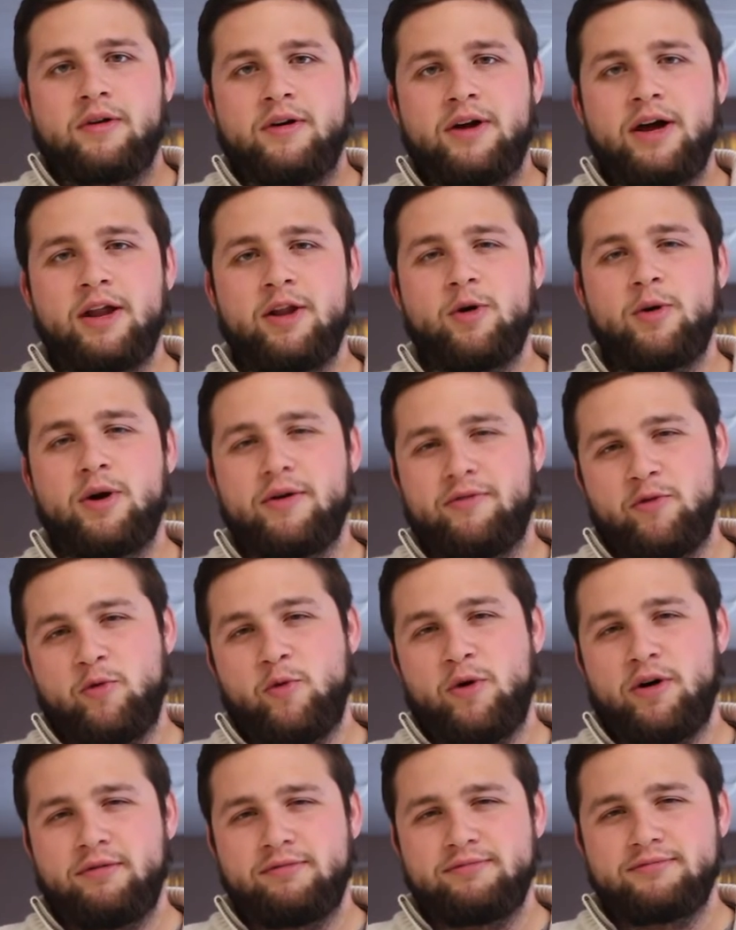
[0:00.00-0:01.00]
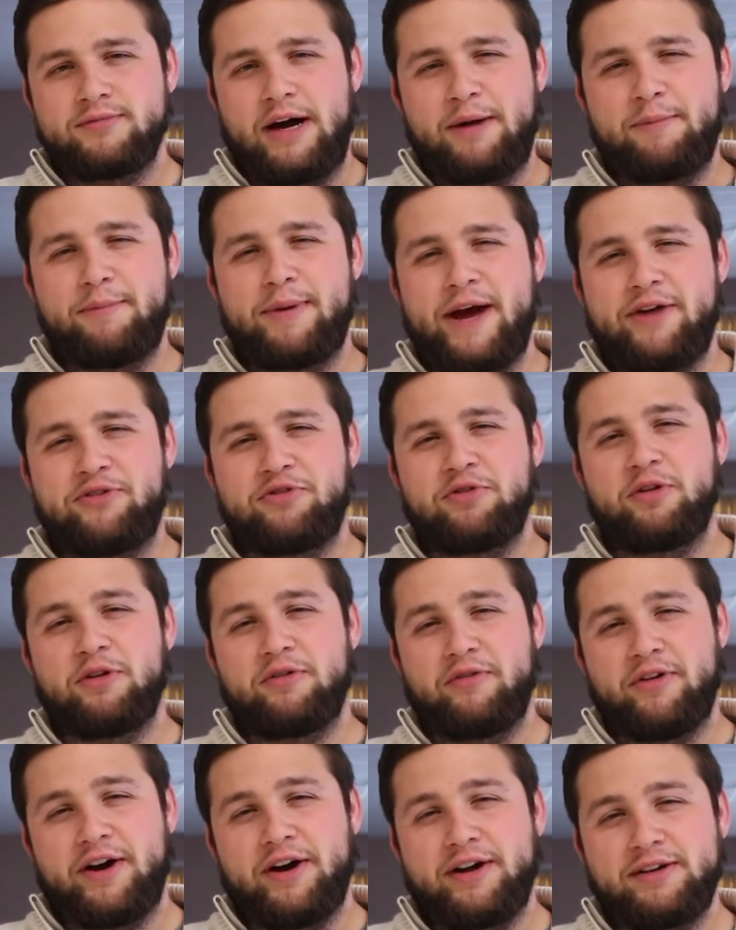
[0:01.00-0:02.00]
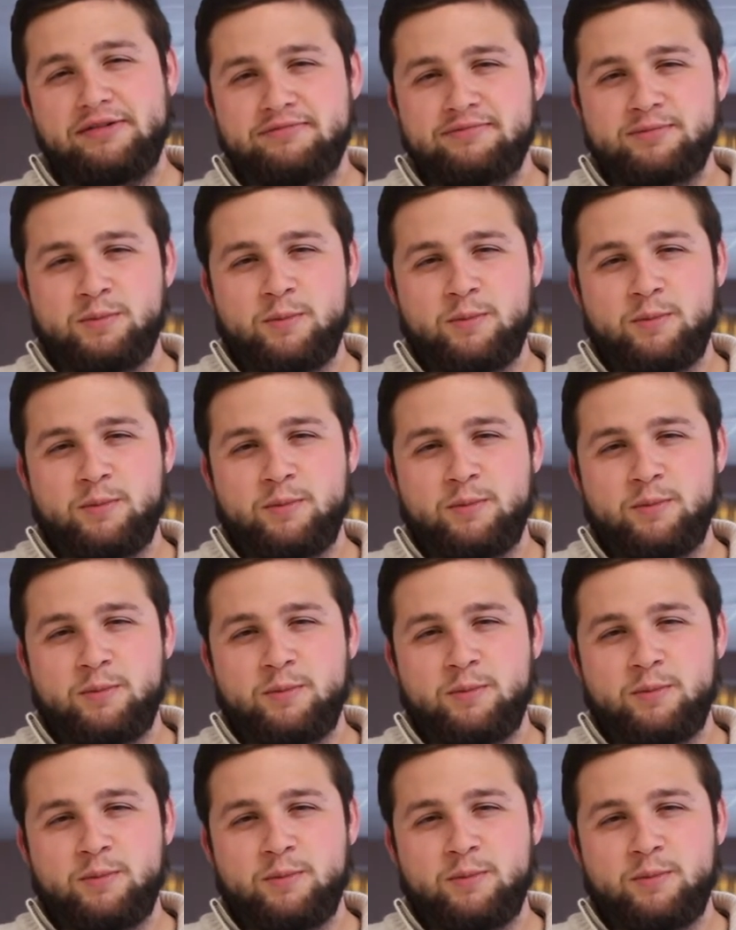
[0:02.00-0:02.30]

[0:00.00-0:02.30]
Hello everyone, I'm Pastor Levine.